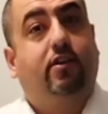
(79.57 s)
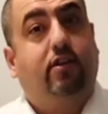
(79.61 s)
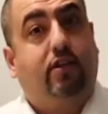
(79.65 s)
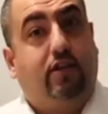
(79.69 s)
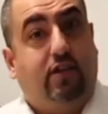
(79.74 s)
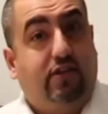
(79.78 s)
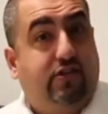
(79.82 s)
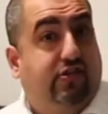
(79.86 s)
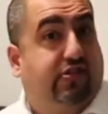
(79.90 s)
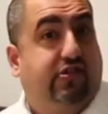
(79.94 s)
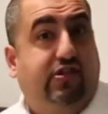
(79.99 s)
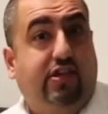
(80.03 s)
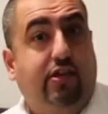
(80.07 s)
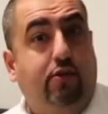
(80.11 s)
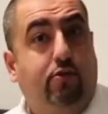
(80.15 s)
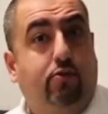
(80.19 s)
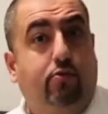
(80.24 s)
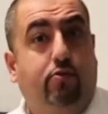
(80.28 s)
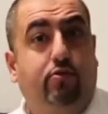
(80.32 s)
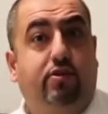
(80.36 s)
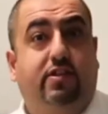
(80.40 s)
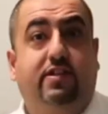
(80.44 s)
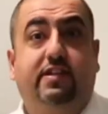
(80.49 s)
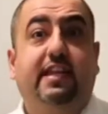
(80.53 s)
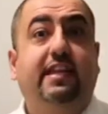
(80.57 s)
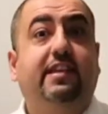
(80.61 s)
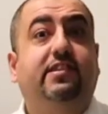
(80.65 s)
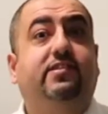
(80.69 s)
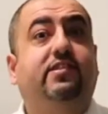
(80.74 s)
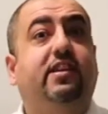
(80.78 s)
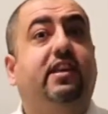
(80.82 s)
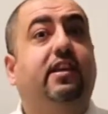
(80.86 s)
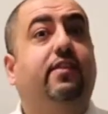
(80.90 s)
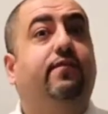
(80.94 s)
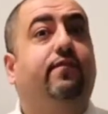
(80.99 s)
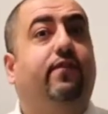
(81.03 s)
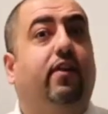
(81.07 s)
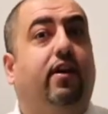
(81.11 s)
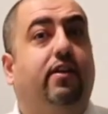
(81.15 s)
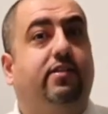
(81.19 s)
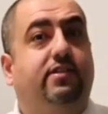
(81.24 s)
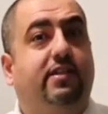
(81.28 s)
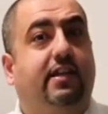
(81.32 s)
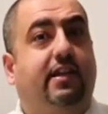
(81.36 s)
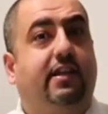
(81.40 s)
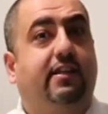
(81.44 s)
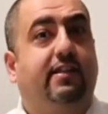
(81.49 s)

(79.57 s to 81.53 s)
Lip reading: concealed DC inverter